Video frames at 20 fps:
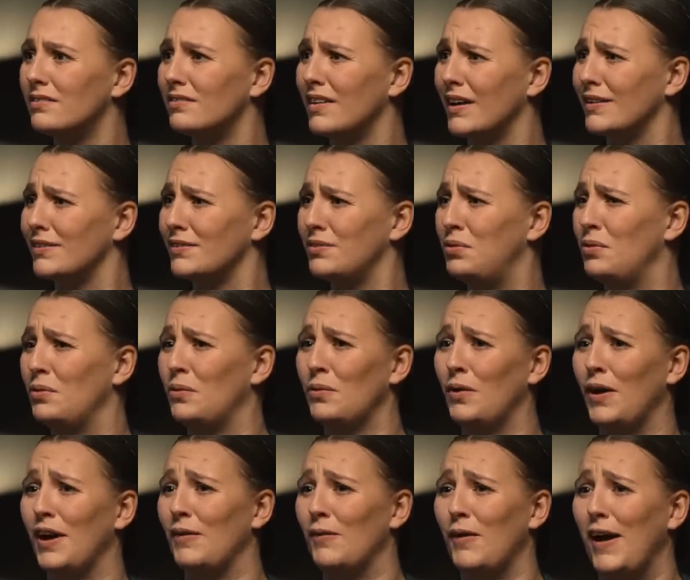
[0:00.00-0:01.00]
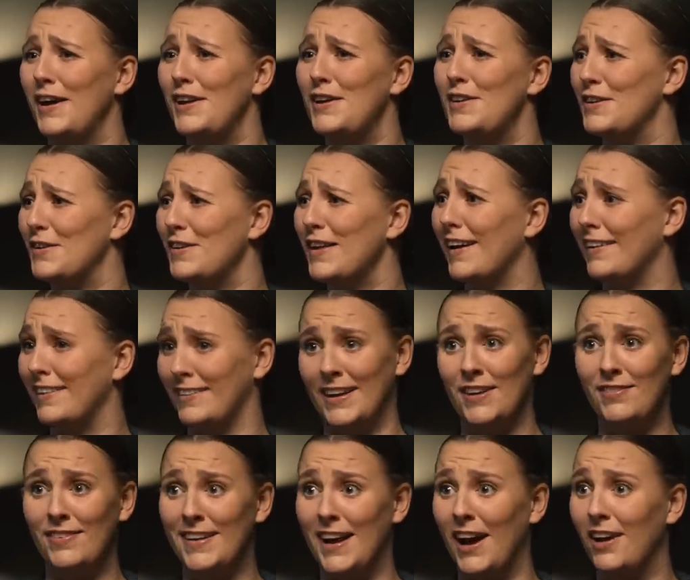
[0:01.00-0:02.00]
Like, why, why do you do that? And
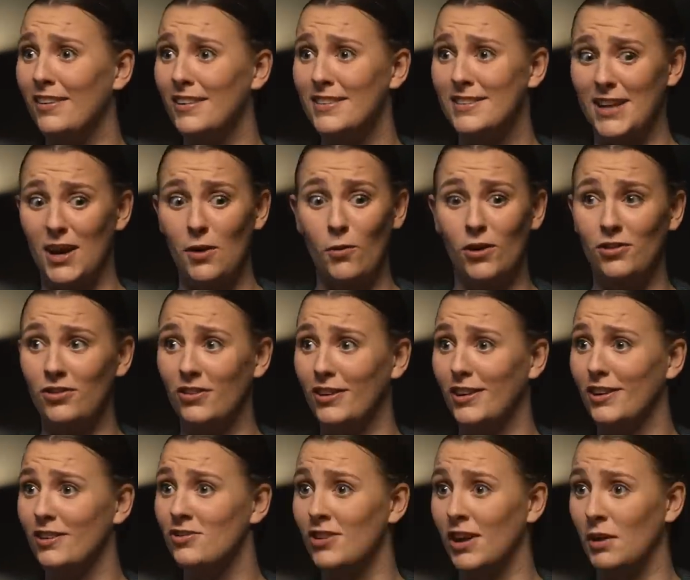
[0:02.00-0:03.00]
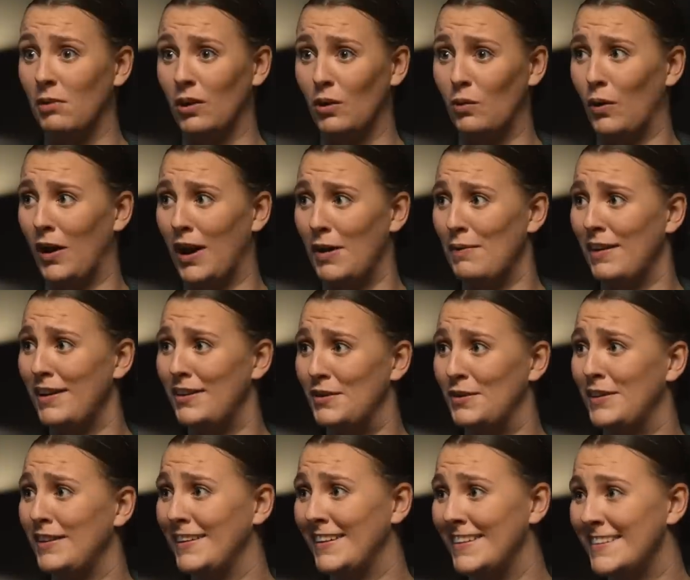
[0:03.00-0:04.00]
even now to this day, watching the girls train, I'm like, why am I
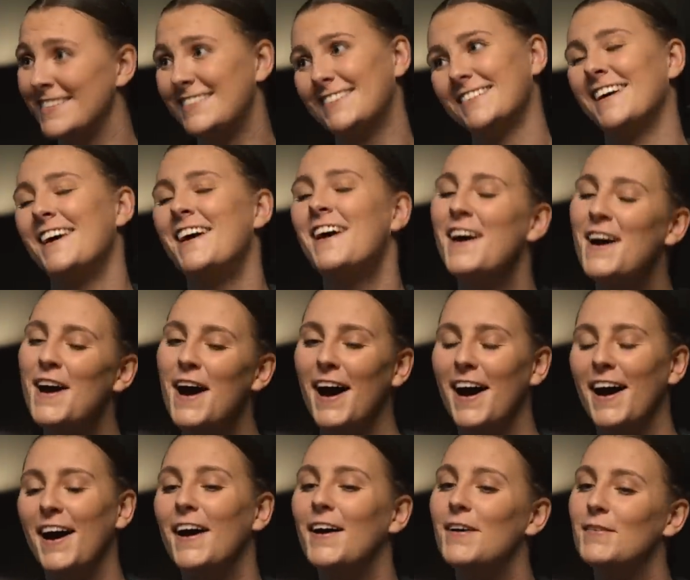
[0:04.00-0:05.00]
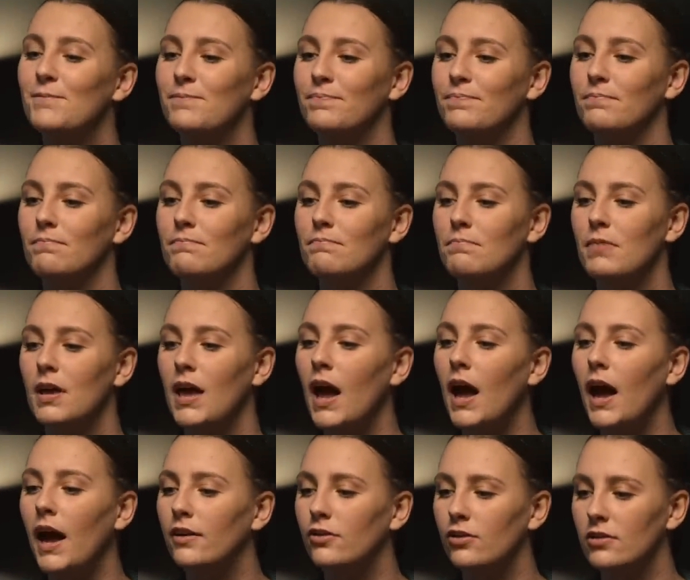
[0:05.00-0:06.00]
doing this? Hmm. Um, but
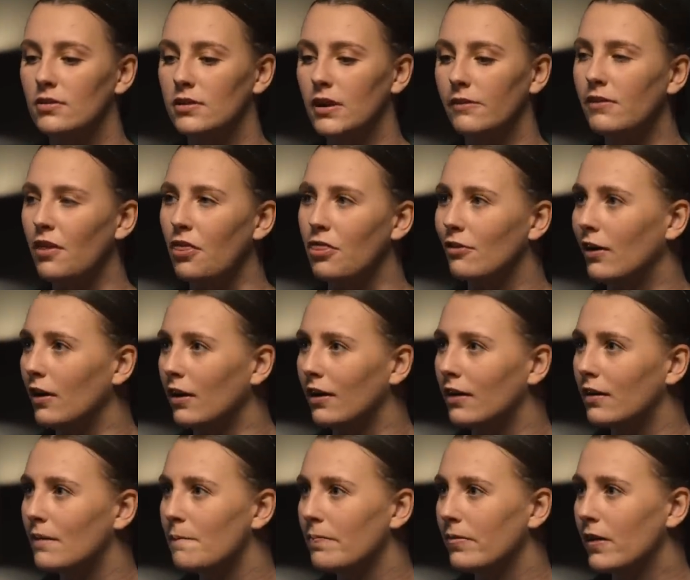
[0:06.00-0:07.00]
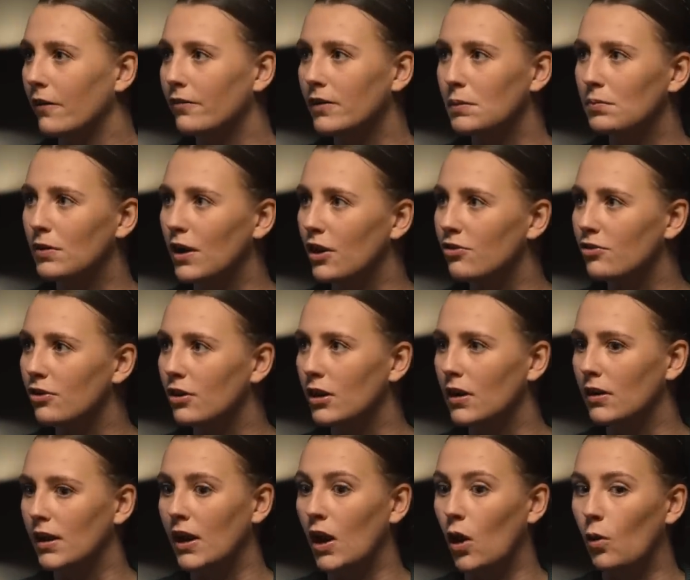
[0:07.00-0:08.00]
yeah, I just love the thrill, love the
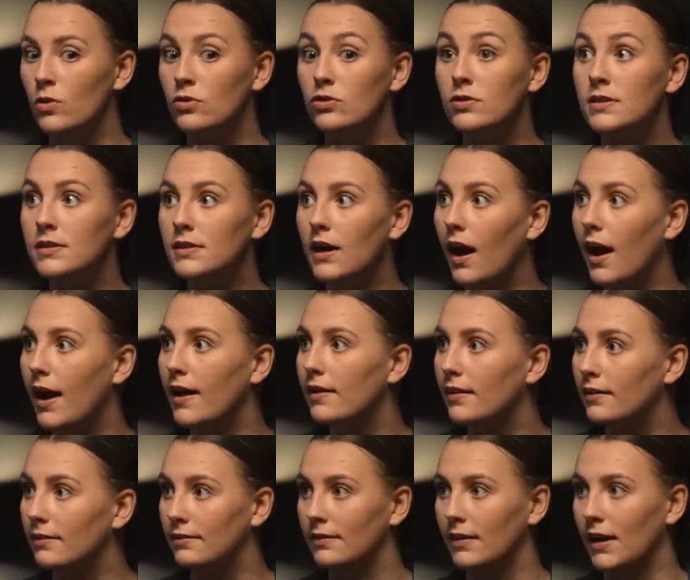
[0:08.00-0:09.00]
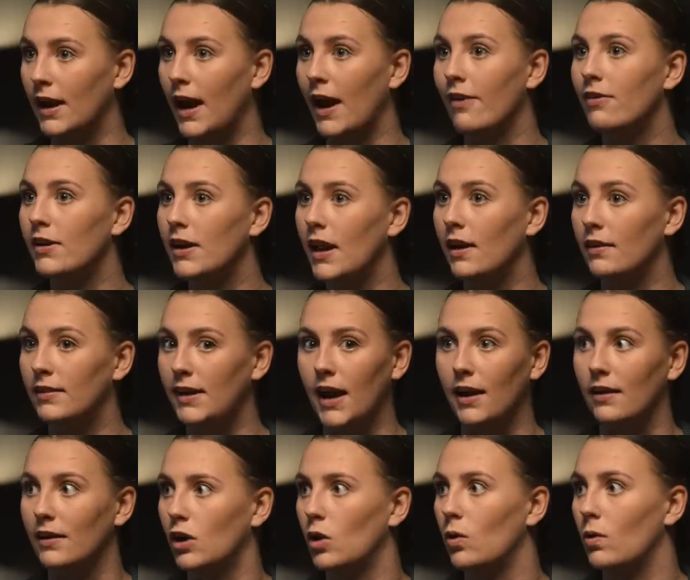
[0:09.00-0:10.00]
pressure. And I was dying like every day,
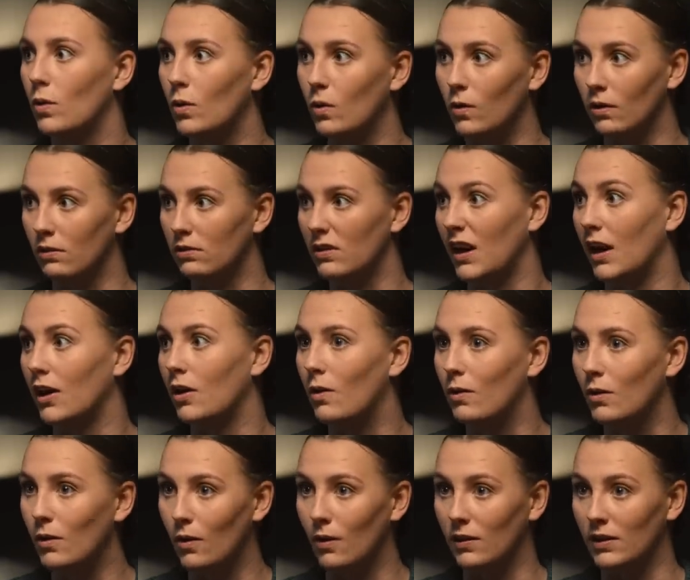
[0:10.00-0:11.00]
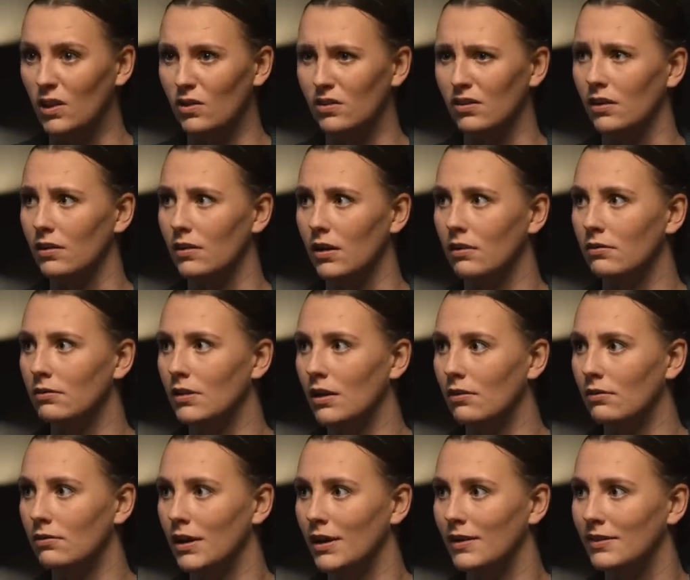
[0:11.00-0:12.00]
Dad, can I go on goal? Can I go on goal? And he was like, no,
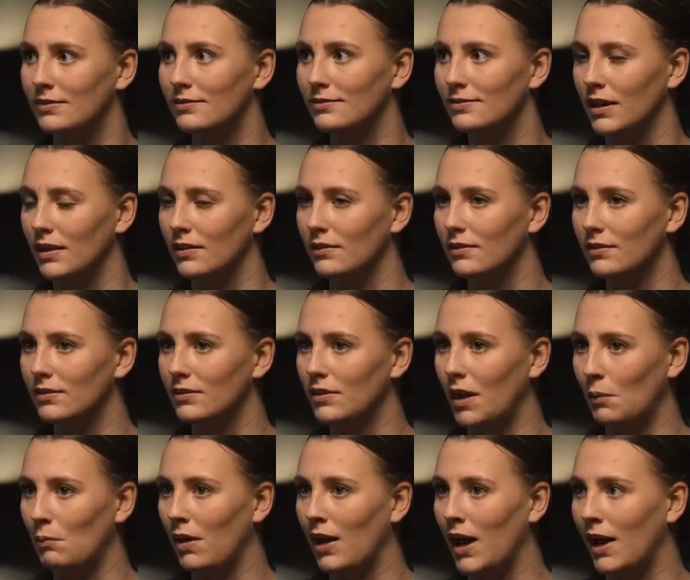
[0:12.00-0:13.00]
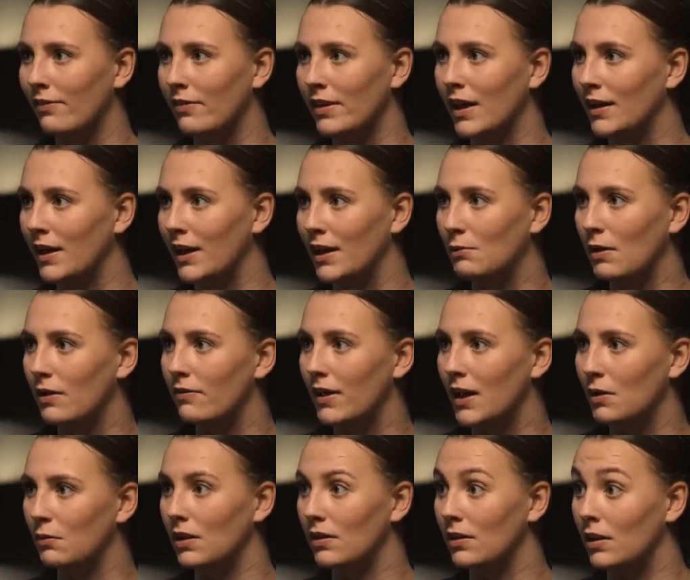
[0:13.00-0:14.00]
no, no. Like, I'm not having that kid in my
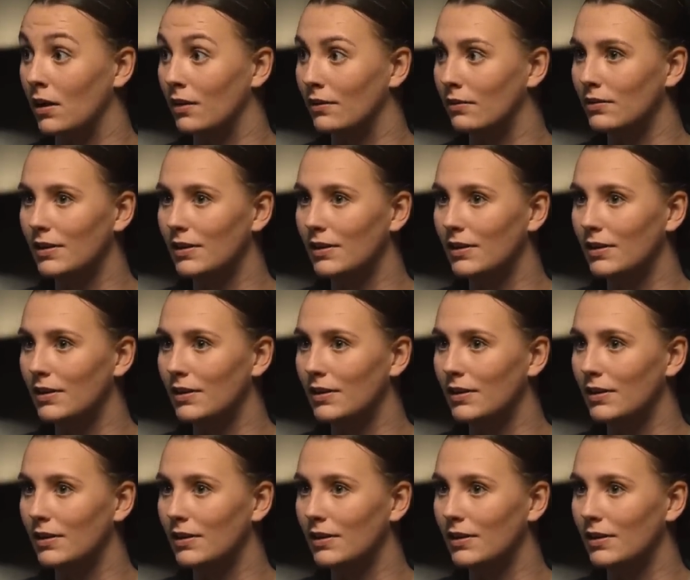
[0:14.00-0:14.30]
family, no.